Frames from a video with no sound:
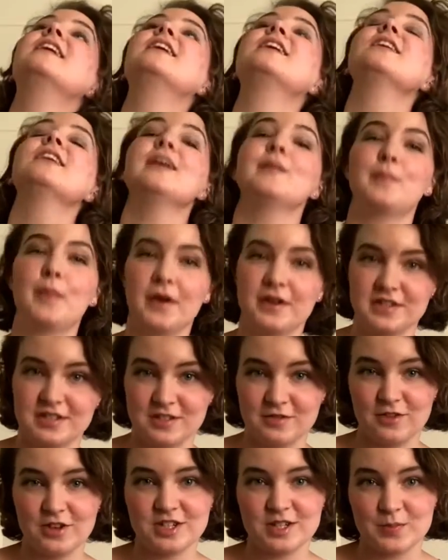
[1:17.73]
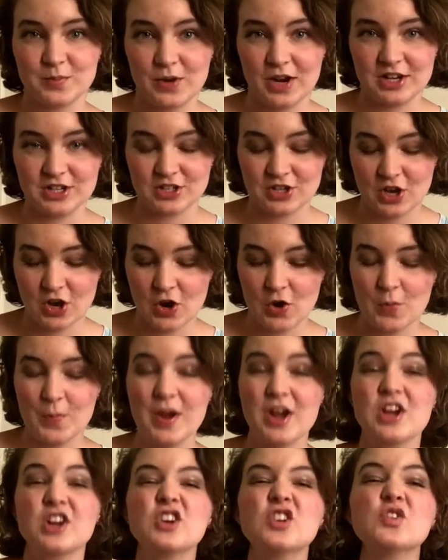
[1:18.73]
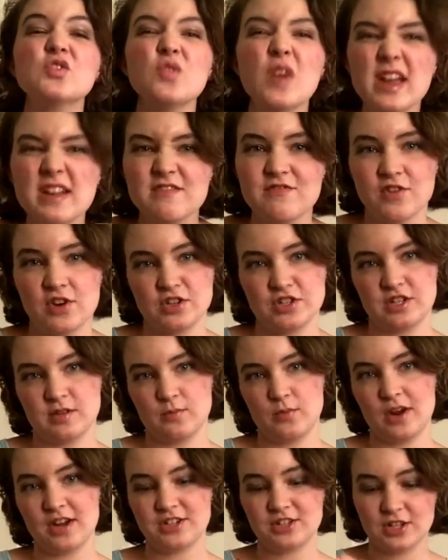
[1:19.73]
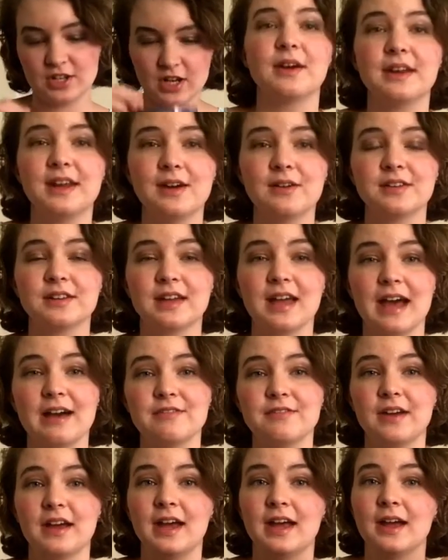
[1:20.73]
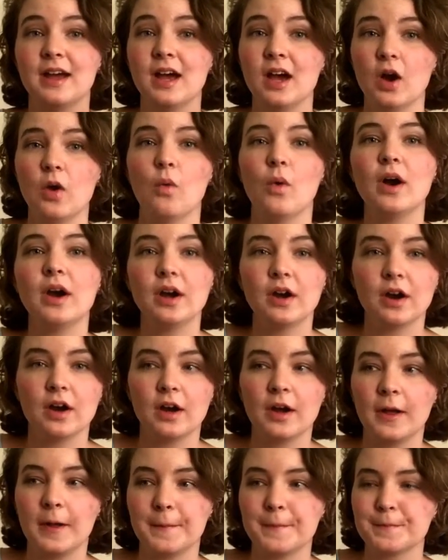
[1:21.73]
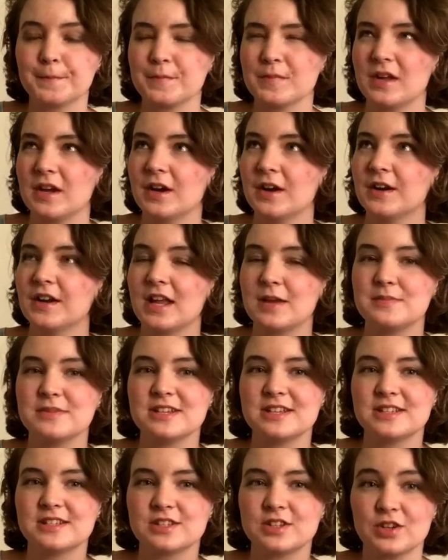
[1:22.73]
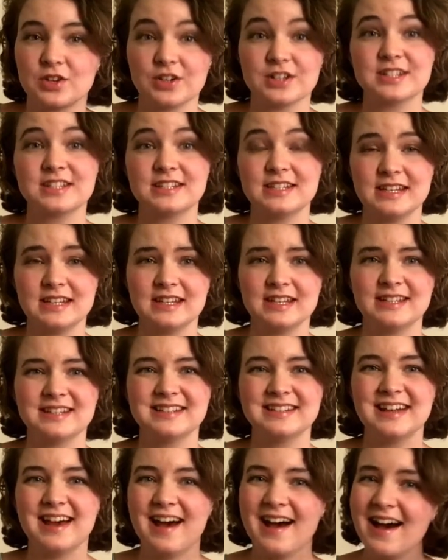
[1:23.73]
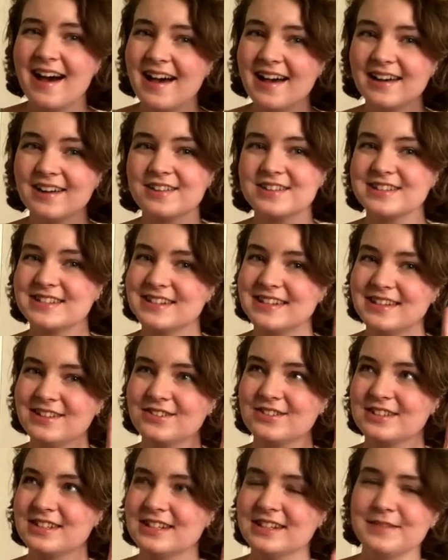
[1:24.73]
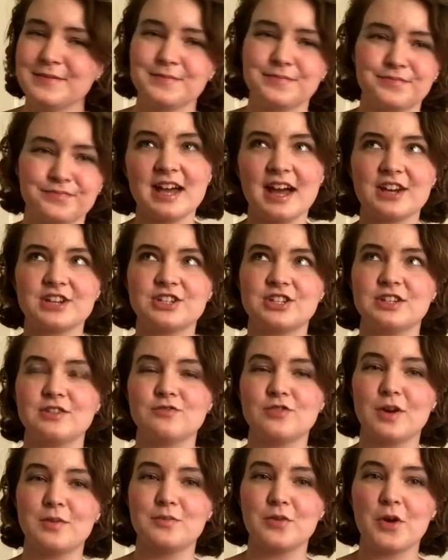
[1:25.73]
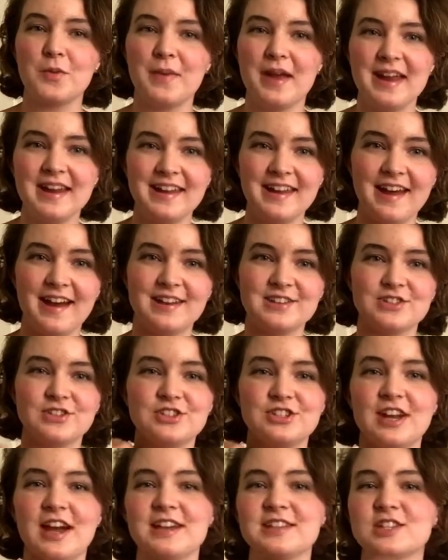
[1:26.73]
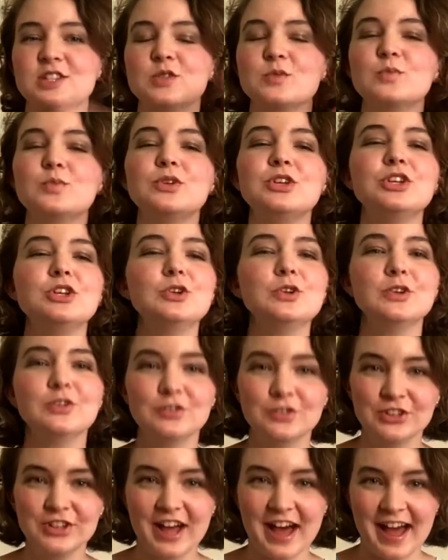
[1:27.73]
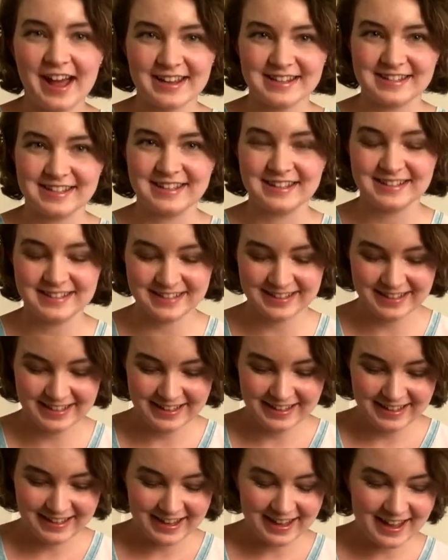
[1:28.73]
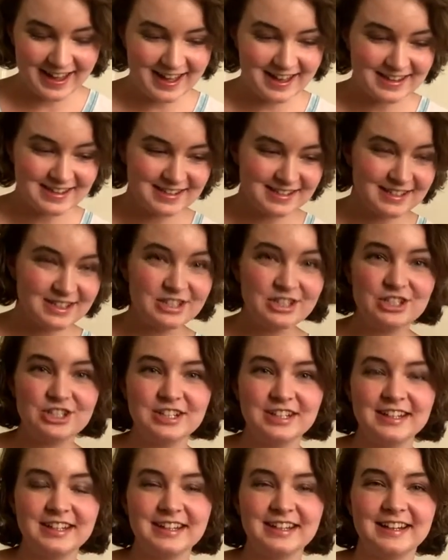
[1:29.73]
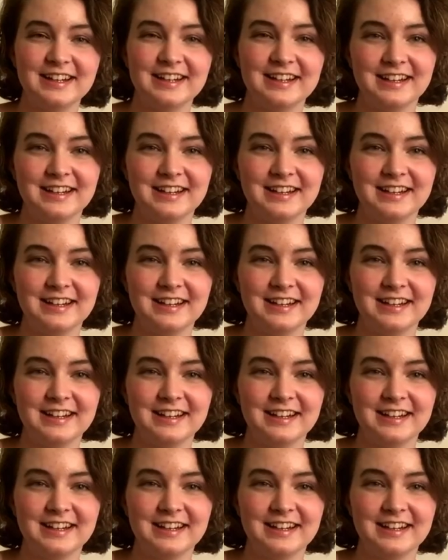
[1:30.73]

Great first impression, Hope. Great first impression. Right now in the cafe, one girl, her name is Christina. Christina is actually from Romania, and so she has this beautiful accent, and she's